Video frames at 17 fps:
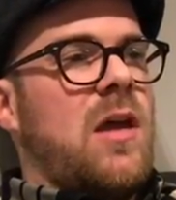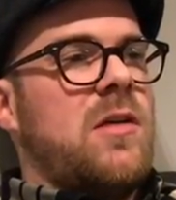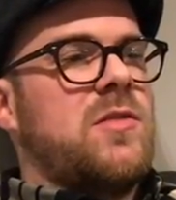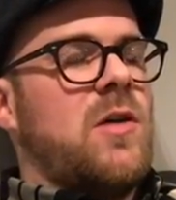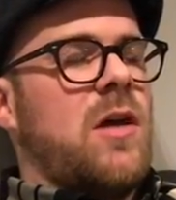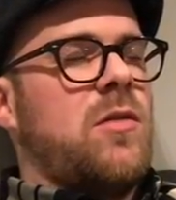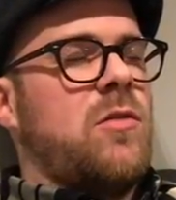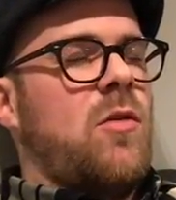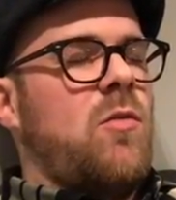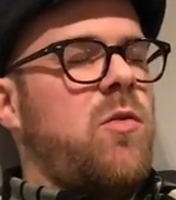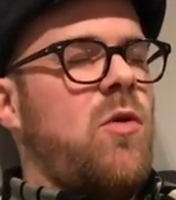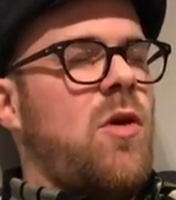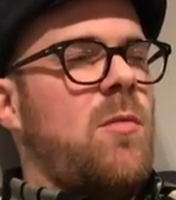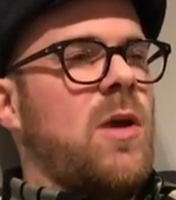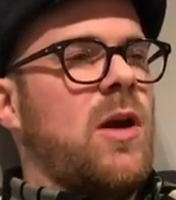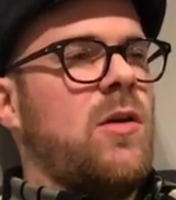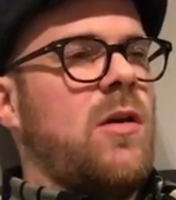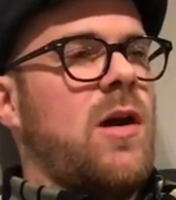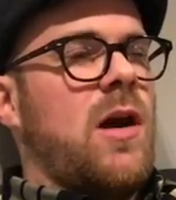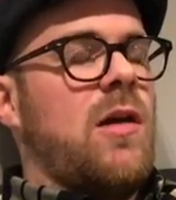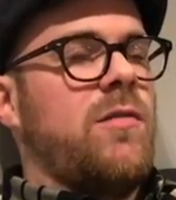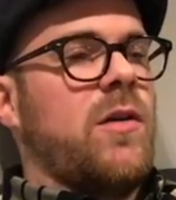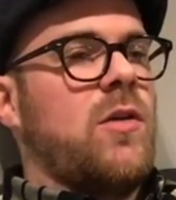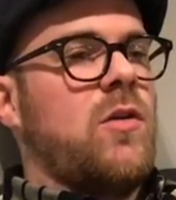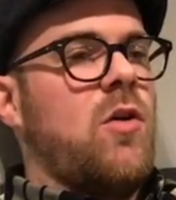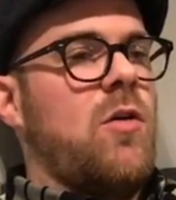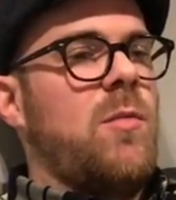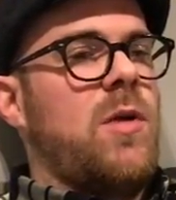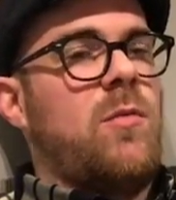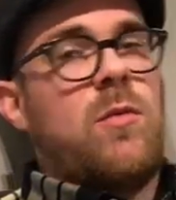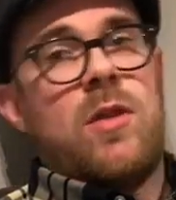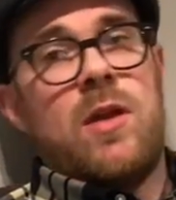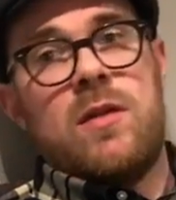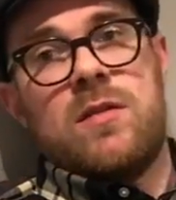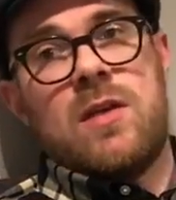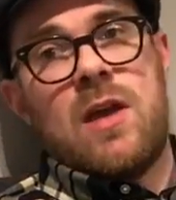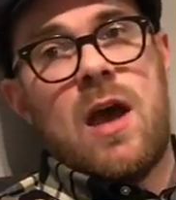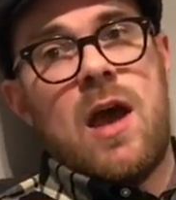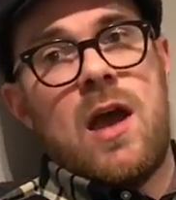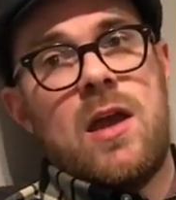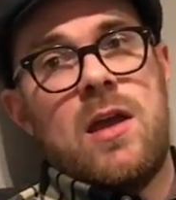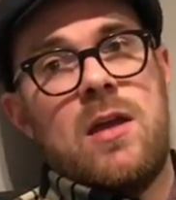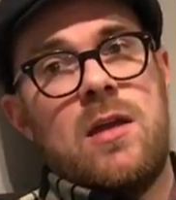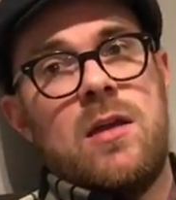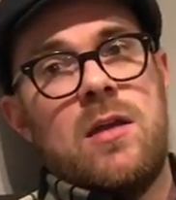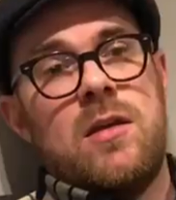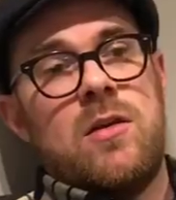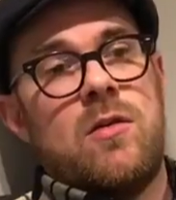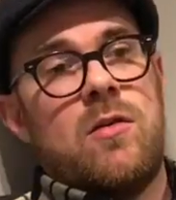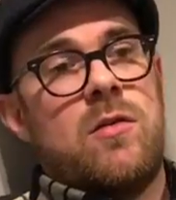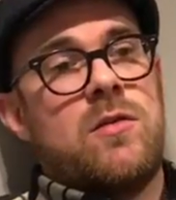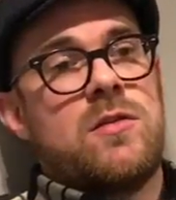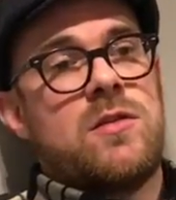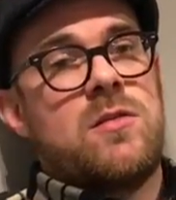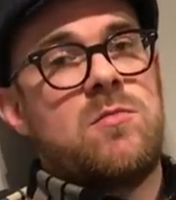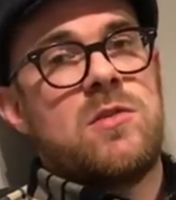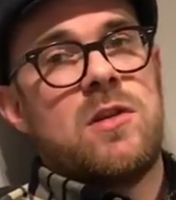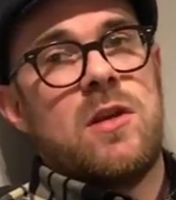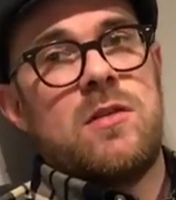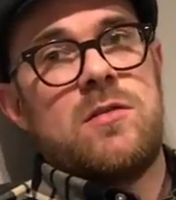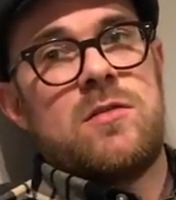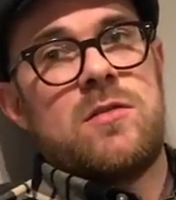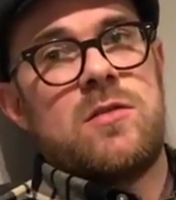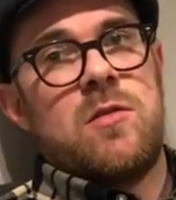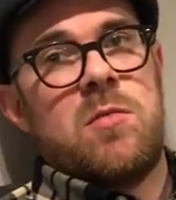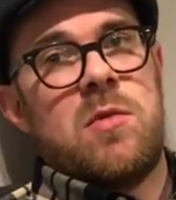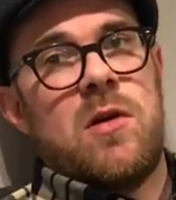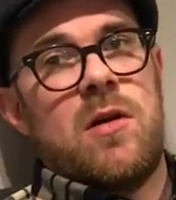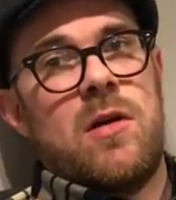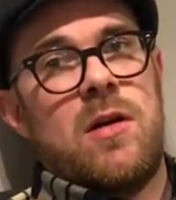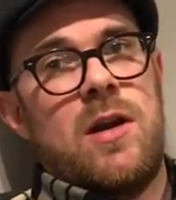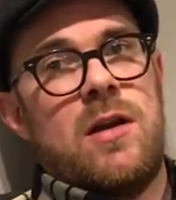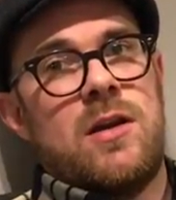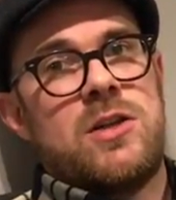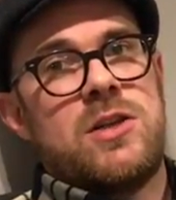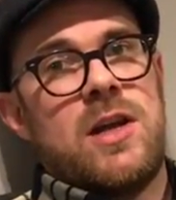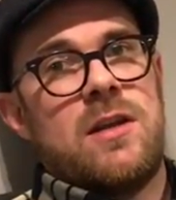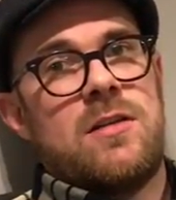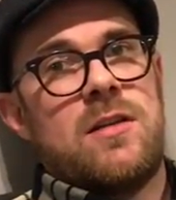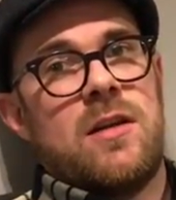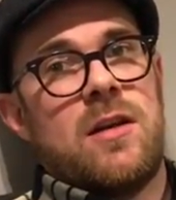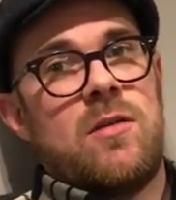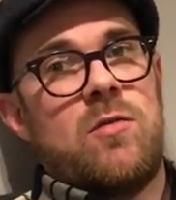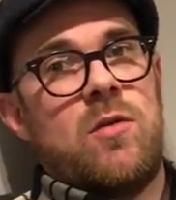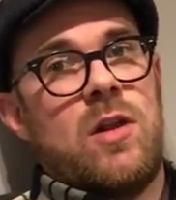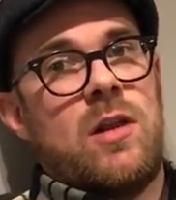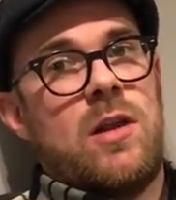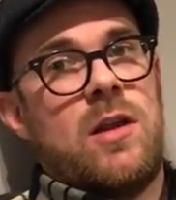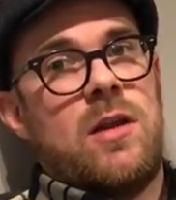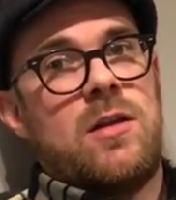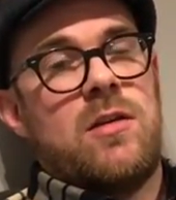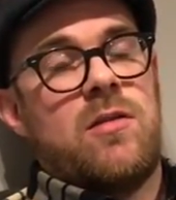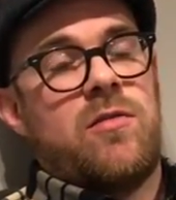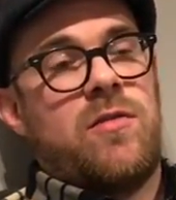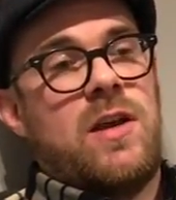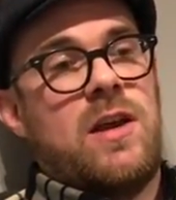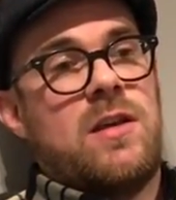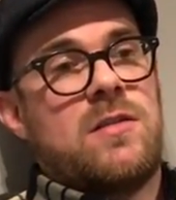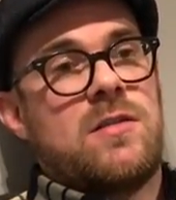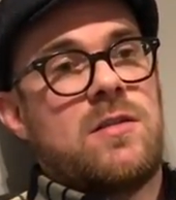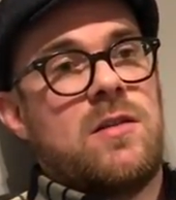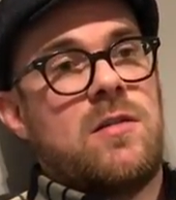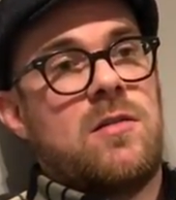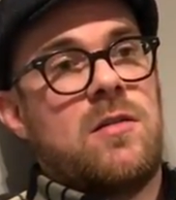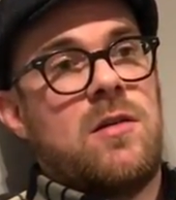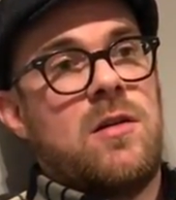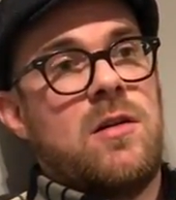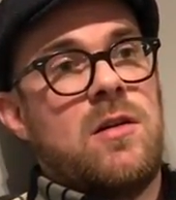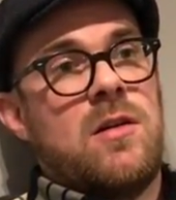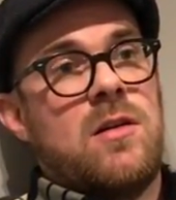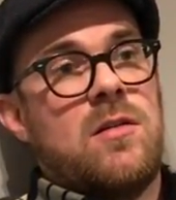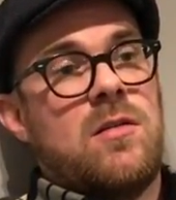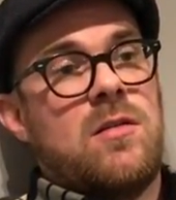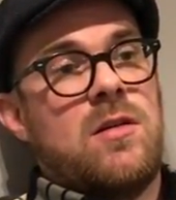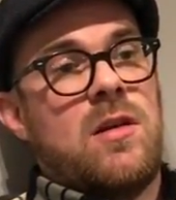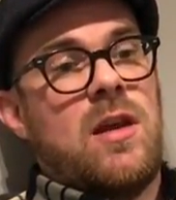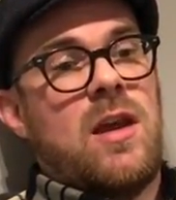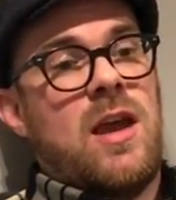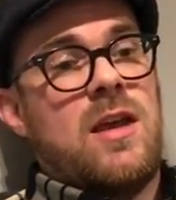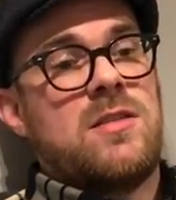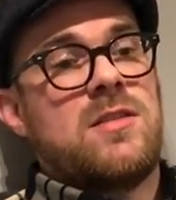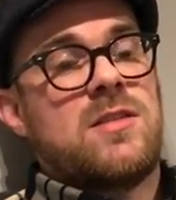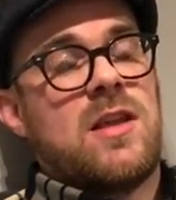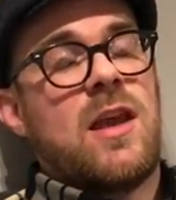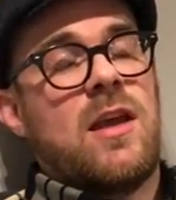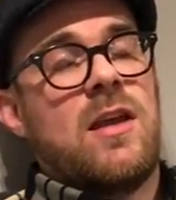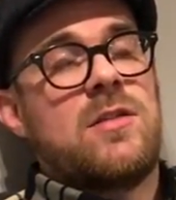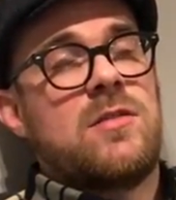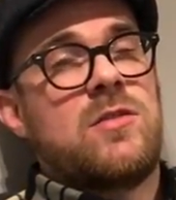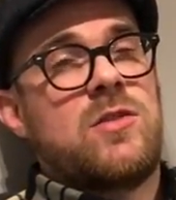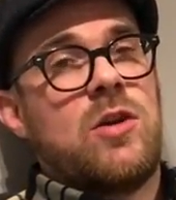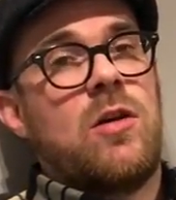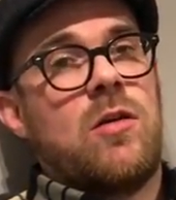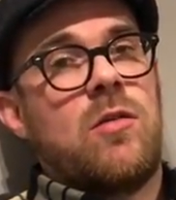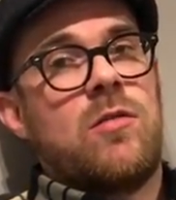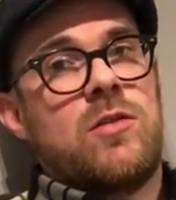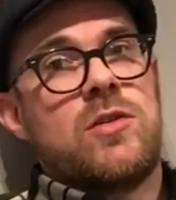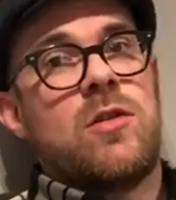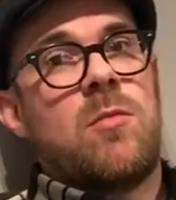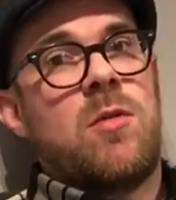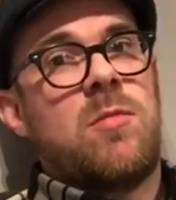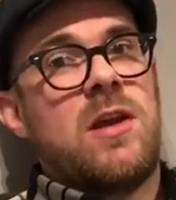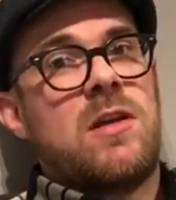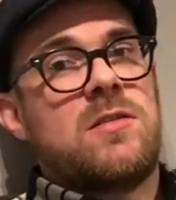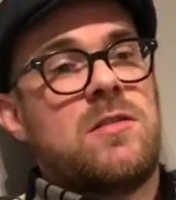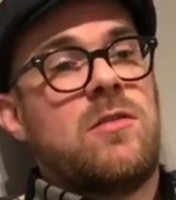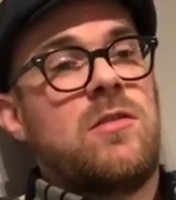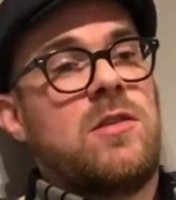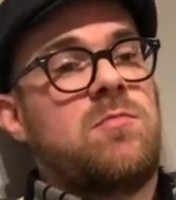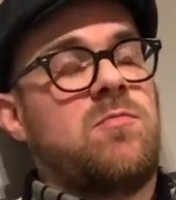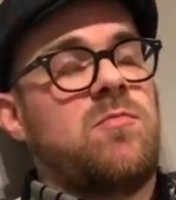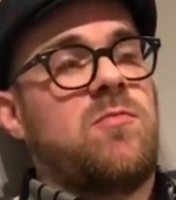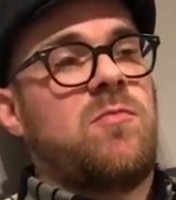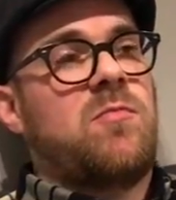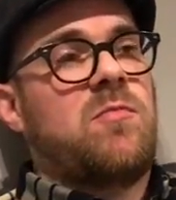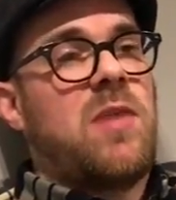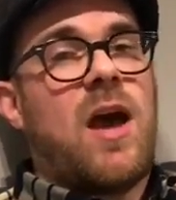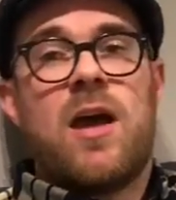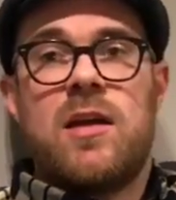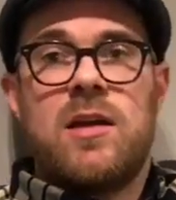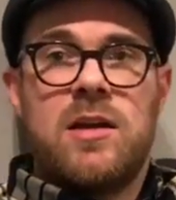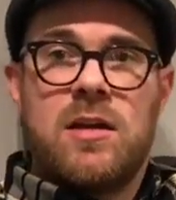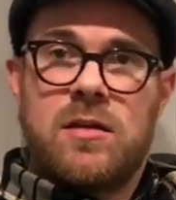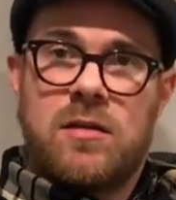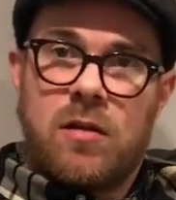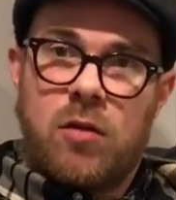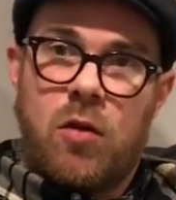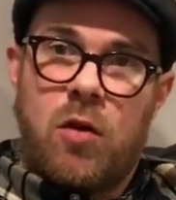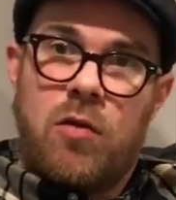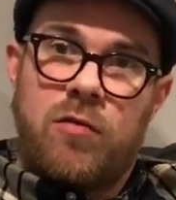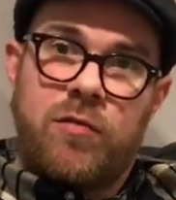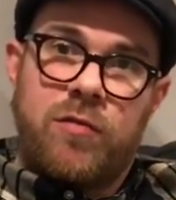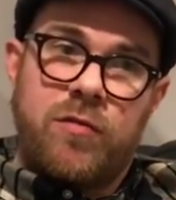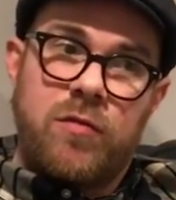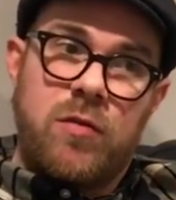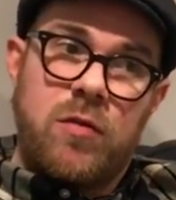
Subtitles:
so I thought, what am I going to have in common with this guy, you know, who seems like super energetic and really in your face, and his thing is jungle and drum and bass, you know. He pioneered a lot of